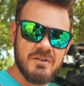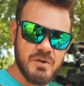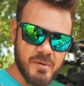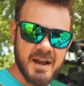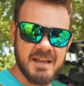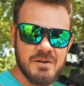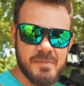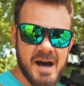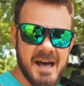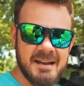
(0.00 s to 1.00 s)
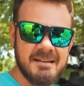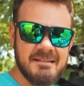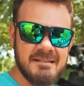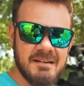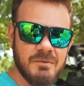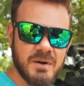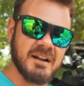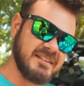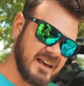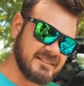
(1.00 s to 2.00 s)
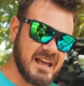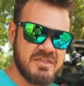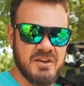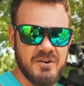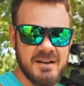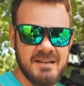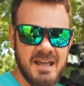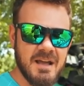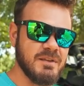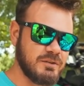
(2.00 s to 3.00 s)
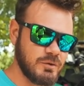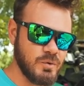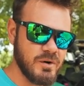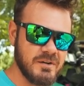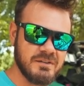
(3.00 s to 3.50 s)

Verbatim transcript: you break it, you buy it. We're going to test that theory in the store.